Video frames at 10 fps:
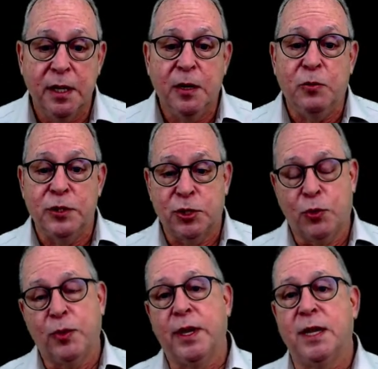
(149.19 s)
which
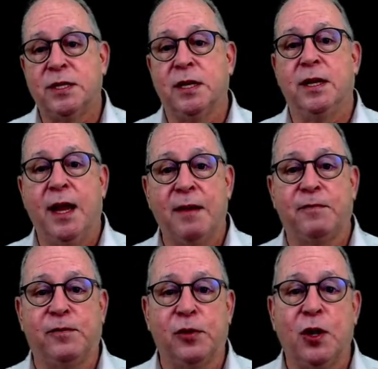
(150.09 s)
creates a net
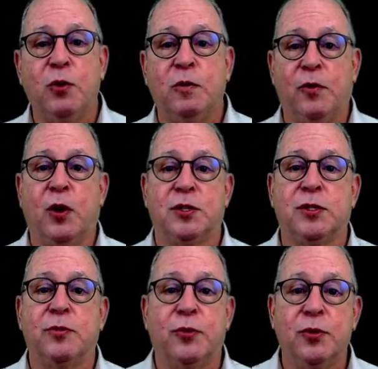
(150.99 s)
flow of
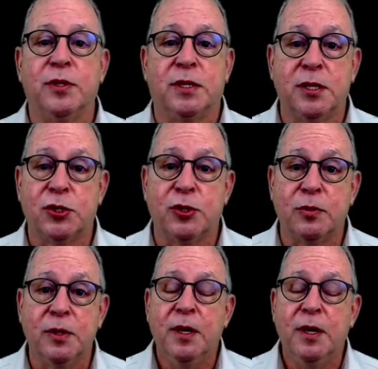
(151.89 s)
auxin through the tissue,